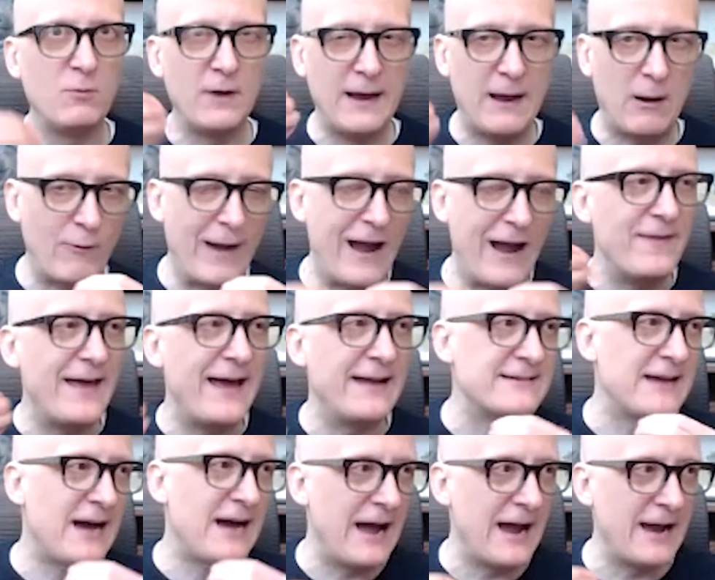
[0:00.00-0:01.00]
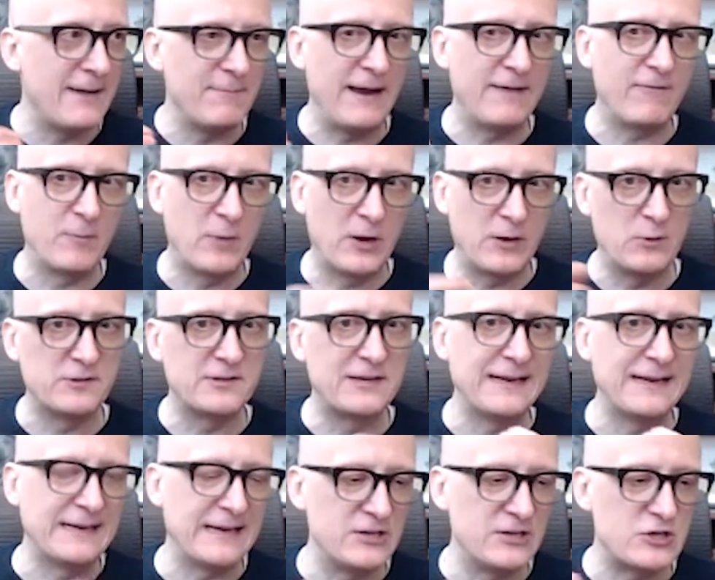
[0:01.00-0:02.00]
around that time, everybody was
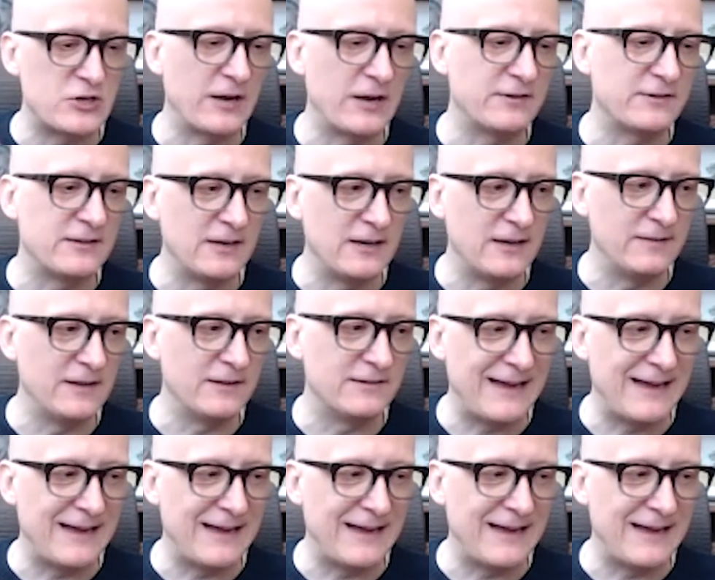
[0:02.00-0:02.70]
getting interested in this